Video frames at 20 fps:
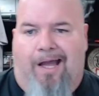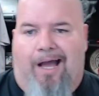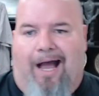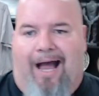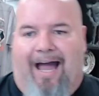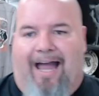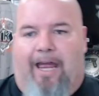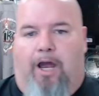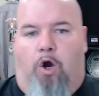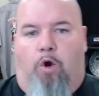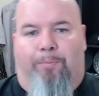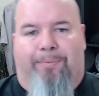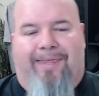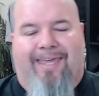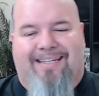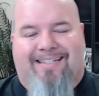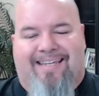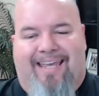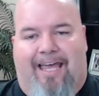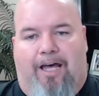I hope
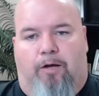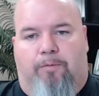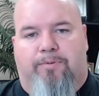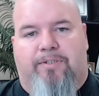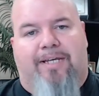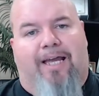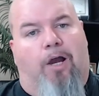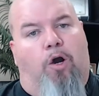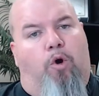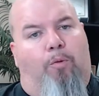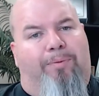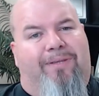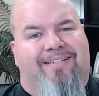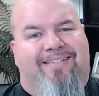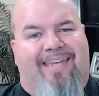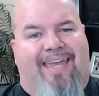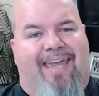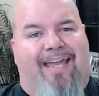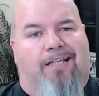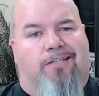this helps. I hope this
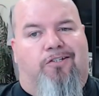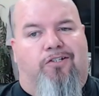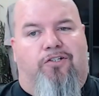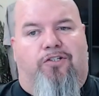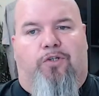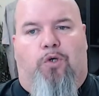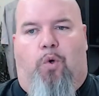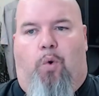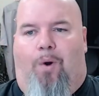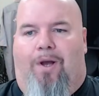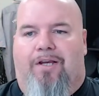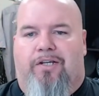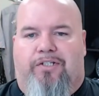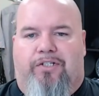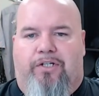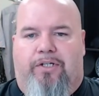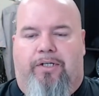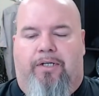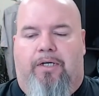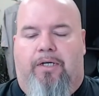answers the
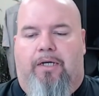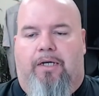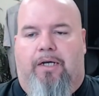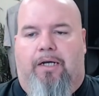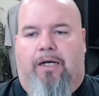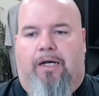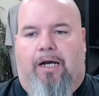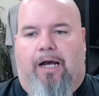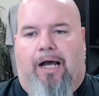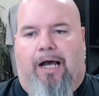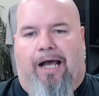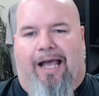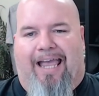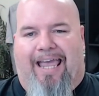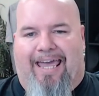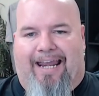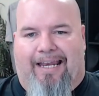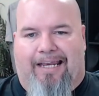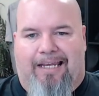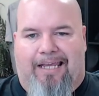question. Uh,
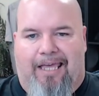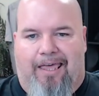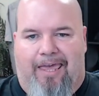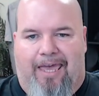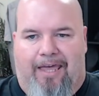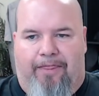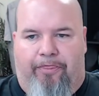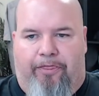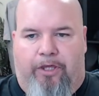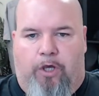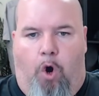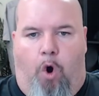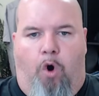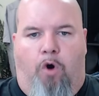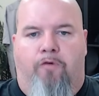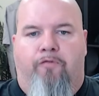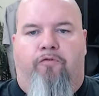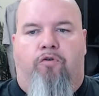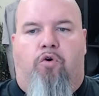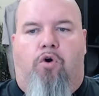and and the
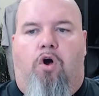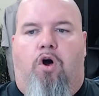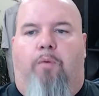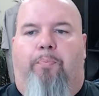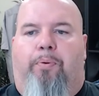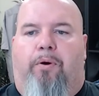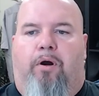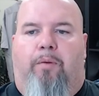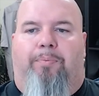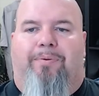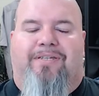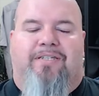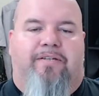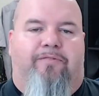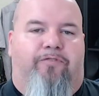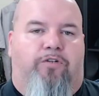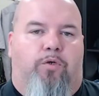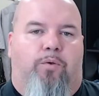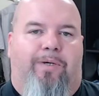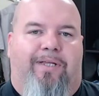overall purpose
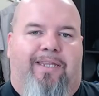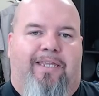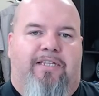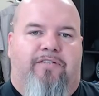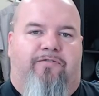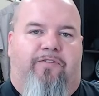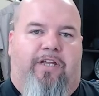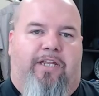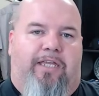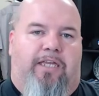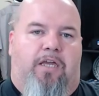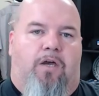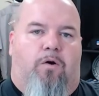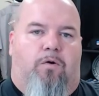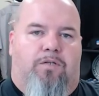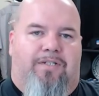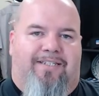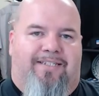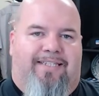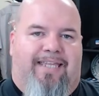of doing these
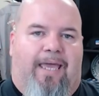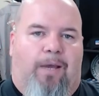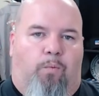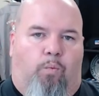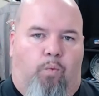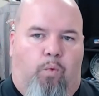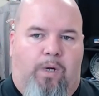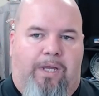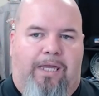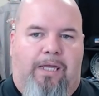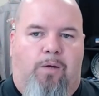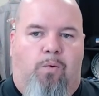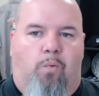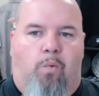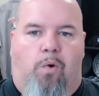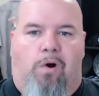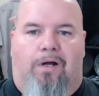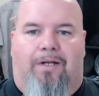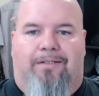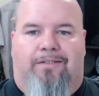videos is that we
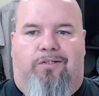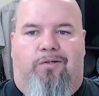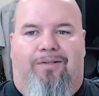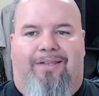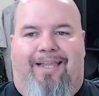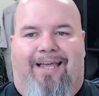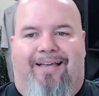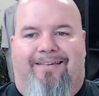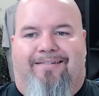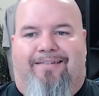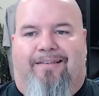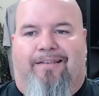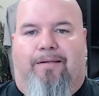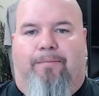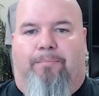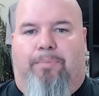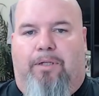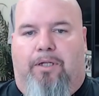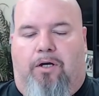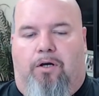want to lessen the
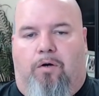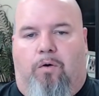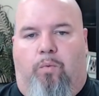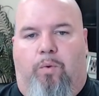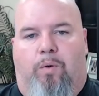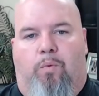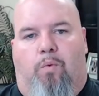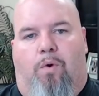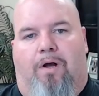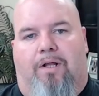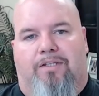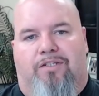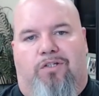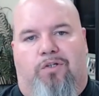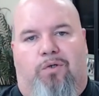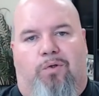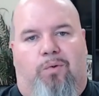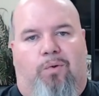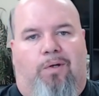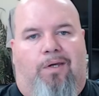blow. We want
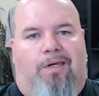to